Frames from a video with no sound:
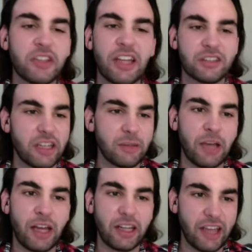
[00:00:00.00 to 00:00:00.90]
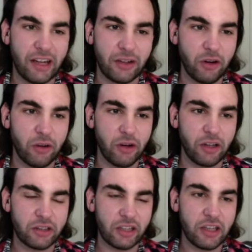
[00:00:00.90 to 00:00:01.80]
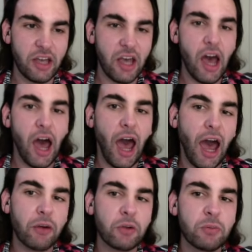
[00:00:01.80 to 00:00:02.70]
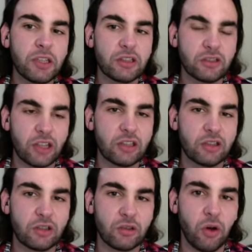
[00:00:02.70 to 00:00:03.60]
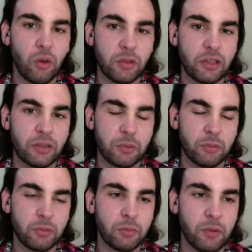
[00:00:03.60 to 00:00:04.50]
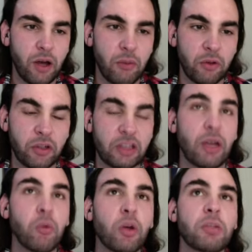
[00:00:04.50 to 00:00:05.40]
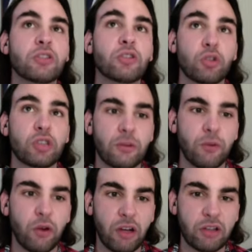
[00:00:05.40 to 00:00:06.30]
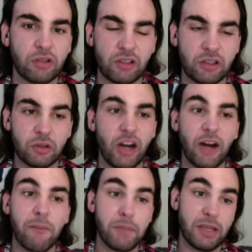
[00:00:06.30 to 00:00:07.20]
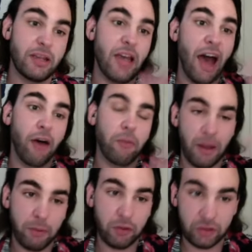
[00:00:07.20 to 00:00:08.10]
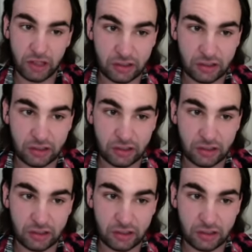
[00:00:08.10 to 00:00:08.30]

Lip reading: that same kind of category where it's like, I would be excited to go home and eat bolognese. I want to be searching for a restaurant to try to beat out my bolognese.